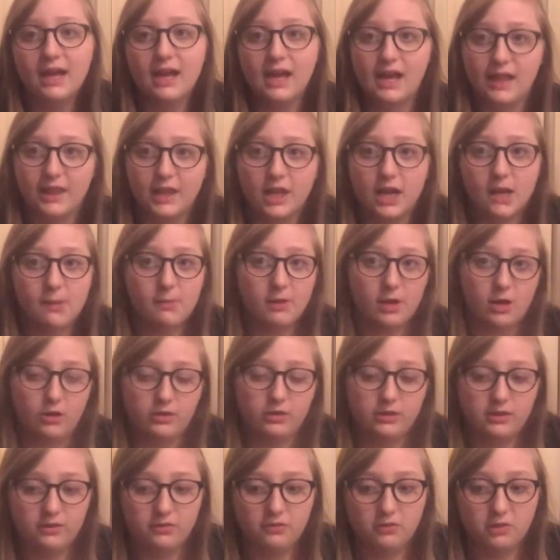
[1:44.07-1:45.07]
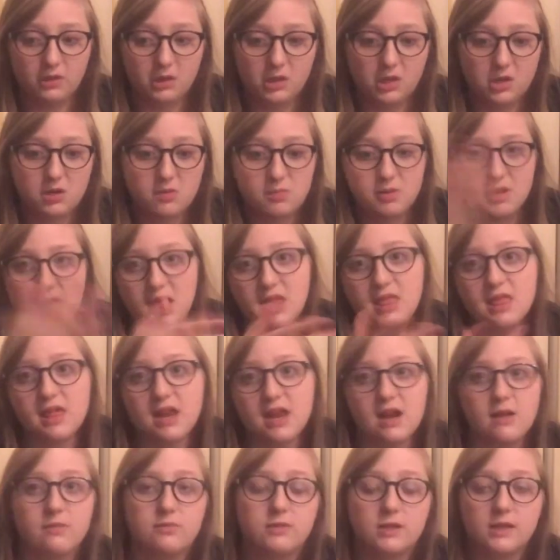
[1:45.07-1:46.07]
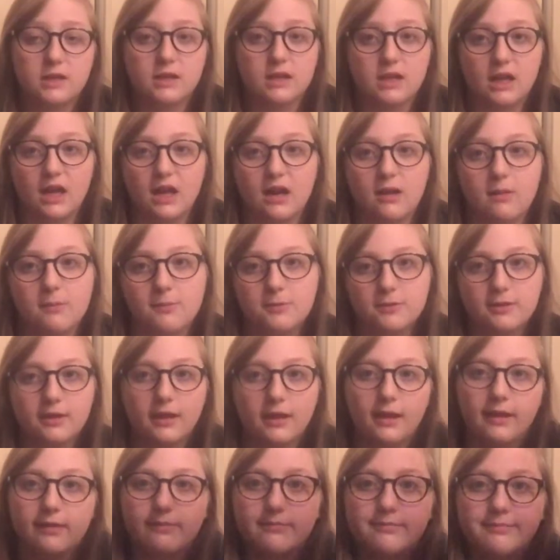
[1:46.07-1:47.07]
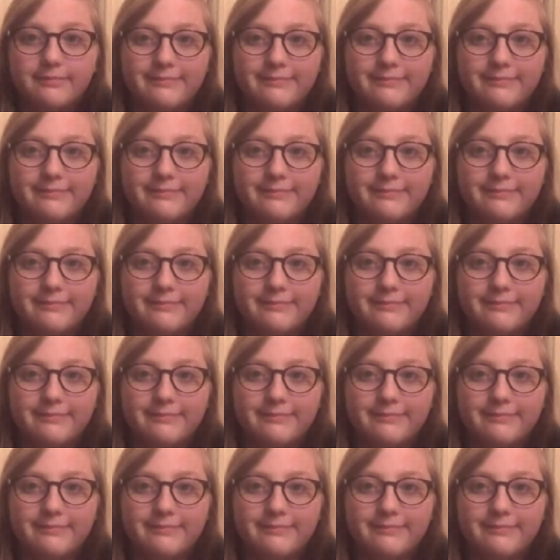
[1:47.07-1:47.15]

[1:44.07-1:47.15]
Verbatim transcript: And then I'm healthy for a little bit, and then I'm sick again. I'm just like,